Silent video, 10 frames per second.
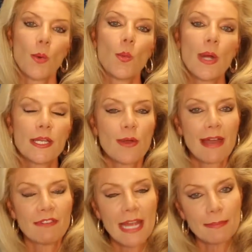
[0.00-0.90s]
When you
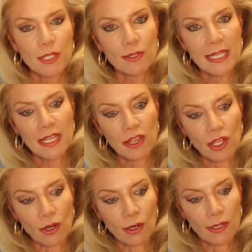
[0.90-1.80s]
have Neptune in the
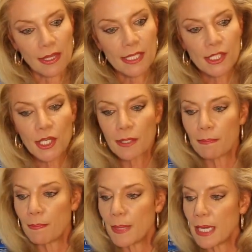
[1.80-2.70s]
third, this
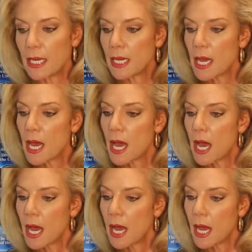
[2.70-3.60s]
could be
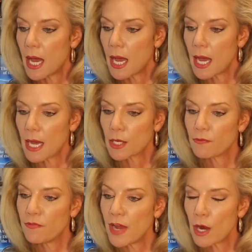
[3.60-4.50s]

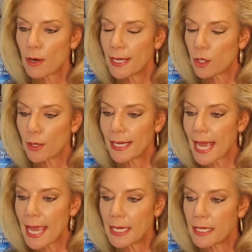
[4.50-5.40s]
very
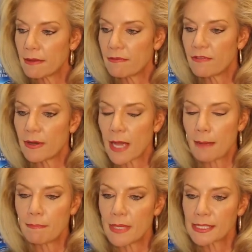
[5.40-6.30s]
creative,
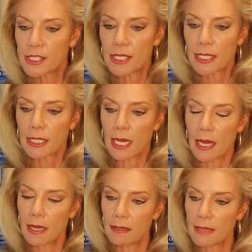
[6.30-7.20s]
a mystic,
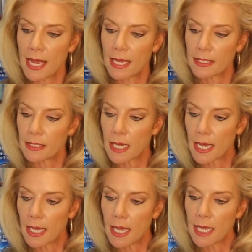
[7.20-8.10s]

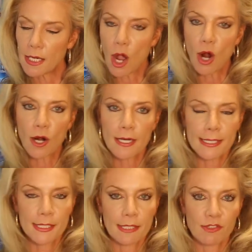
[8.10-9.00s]
and an
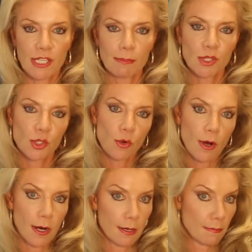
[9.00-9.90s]
artist of some
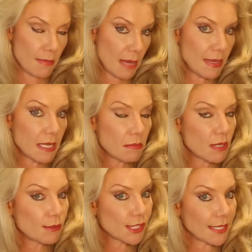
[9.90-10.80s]
sort, maybe in
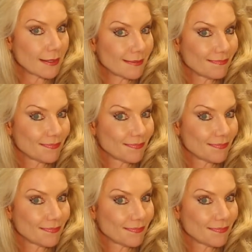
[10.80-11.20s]
music.